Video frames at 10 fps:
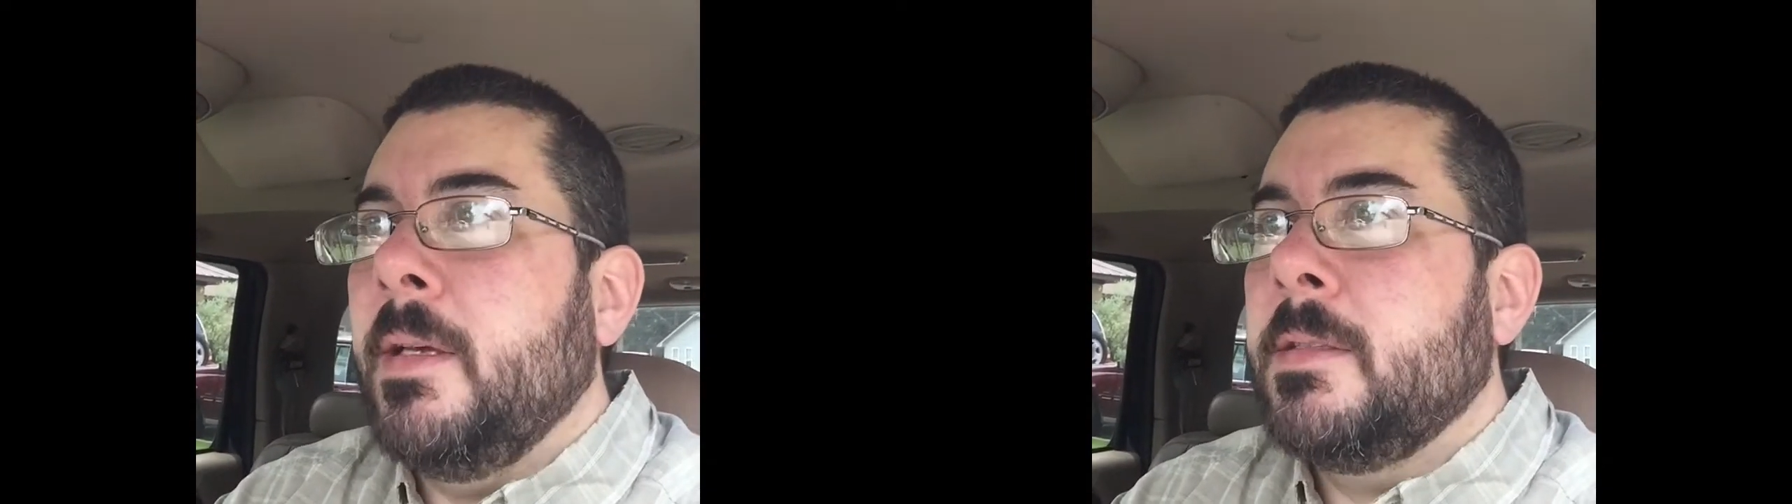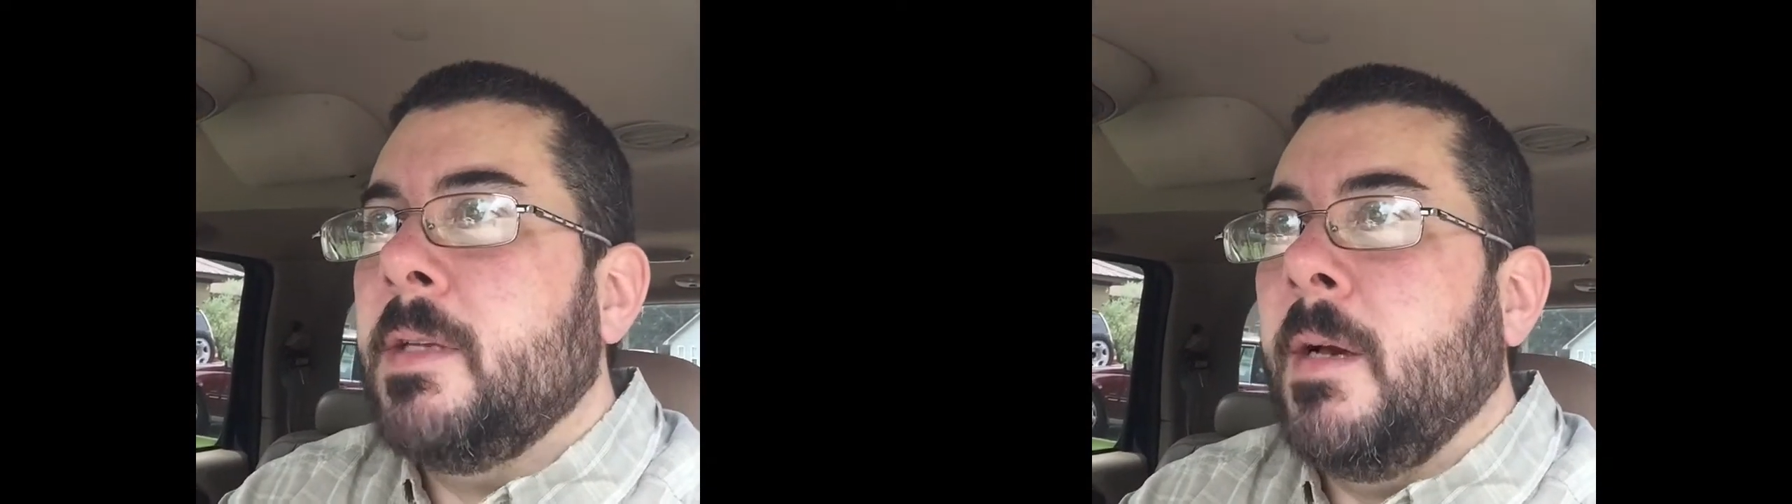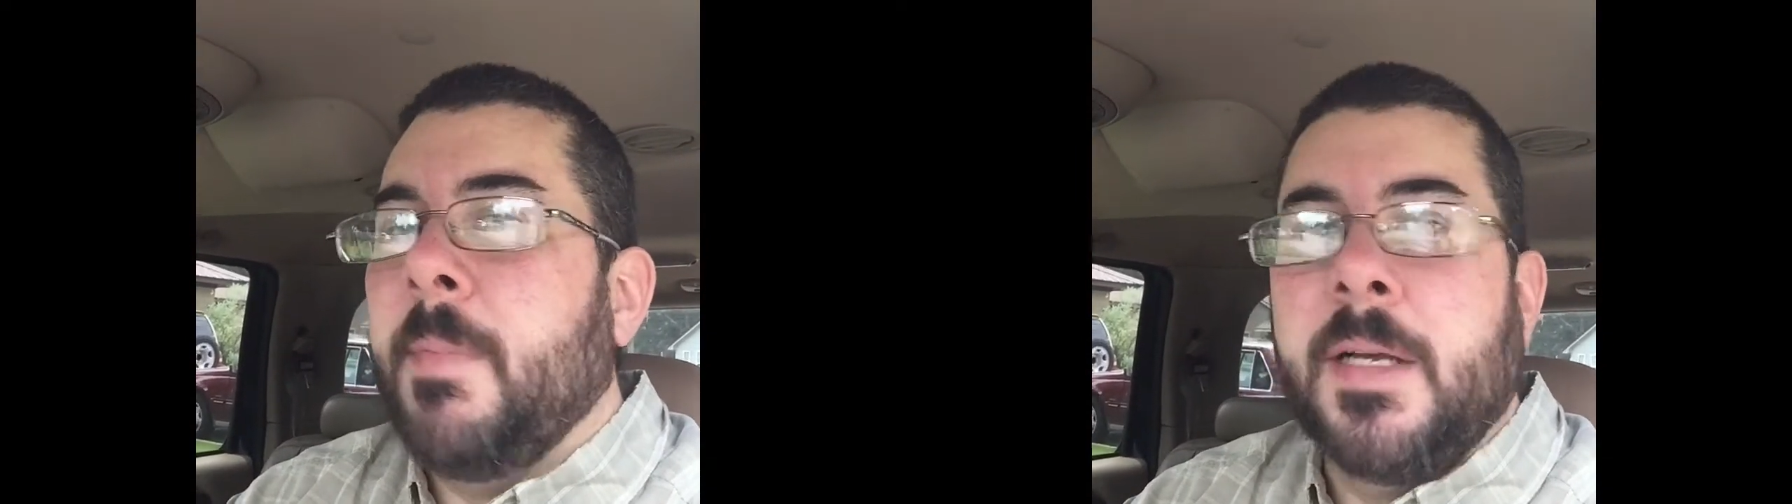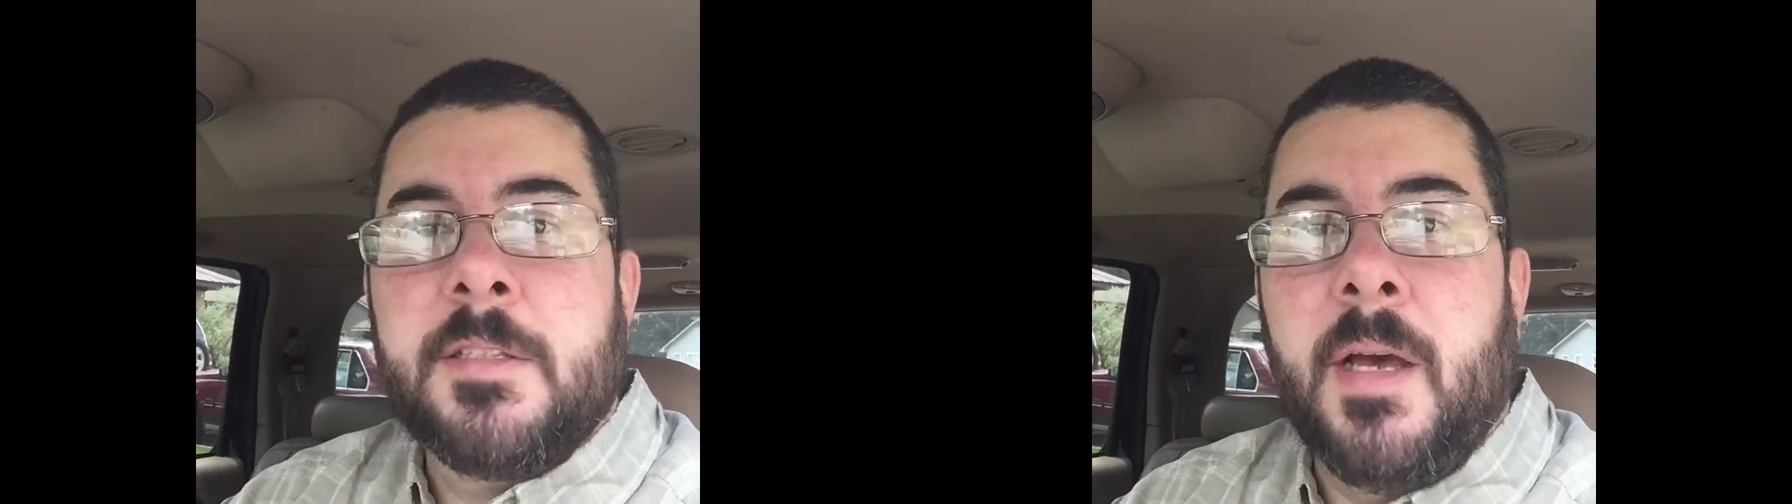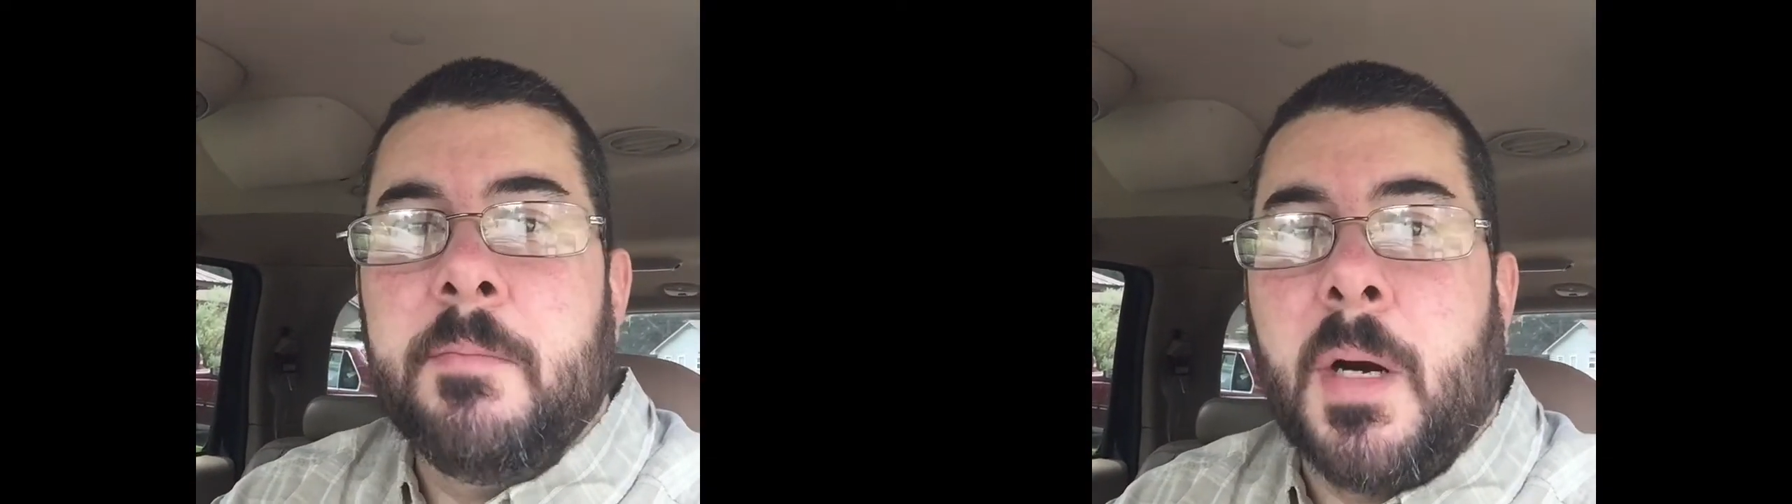that my
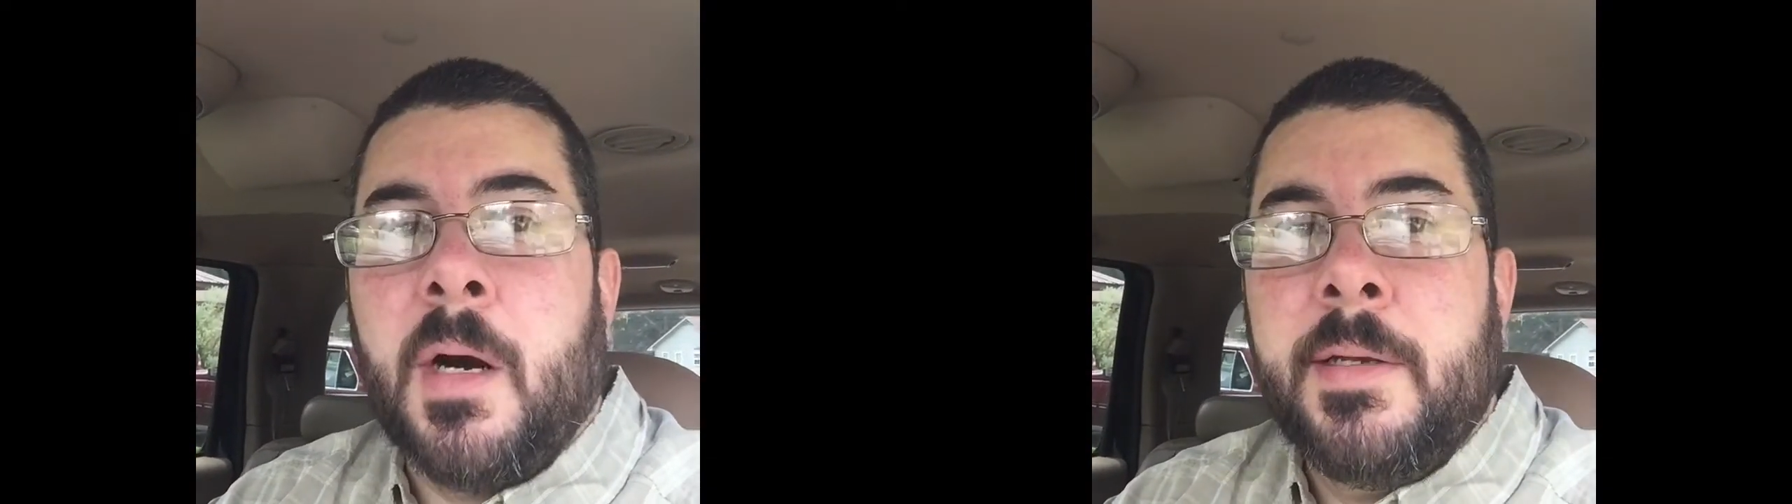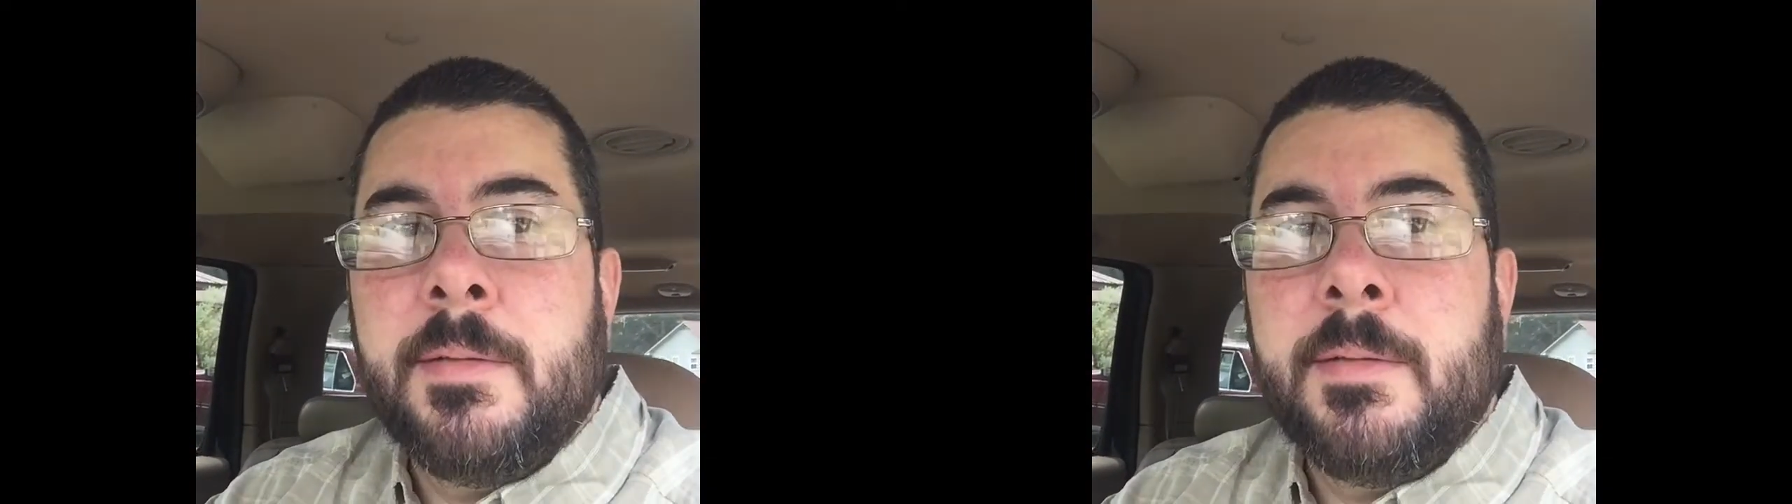son bought.